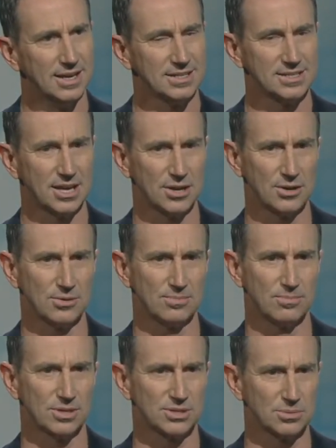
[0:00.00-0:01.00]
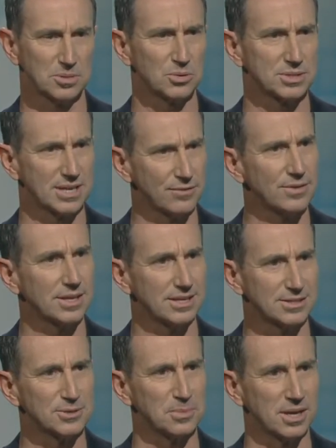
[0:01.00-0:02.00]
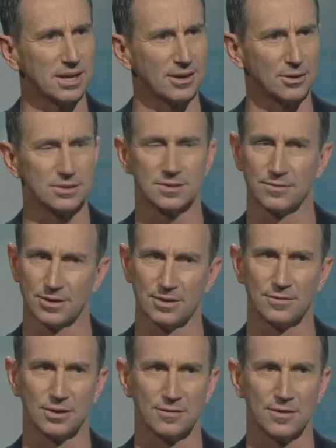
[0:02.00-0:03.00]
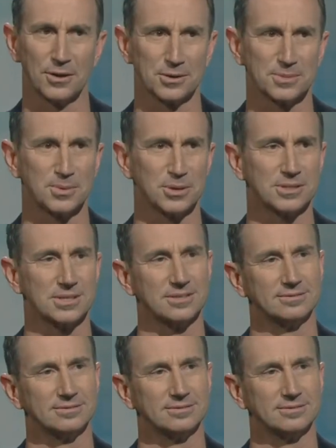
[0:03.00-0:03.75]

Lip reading: So my swimming was everything to me, and I was a very, very focused person.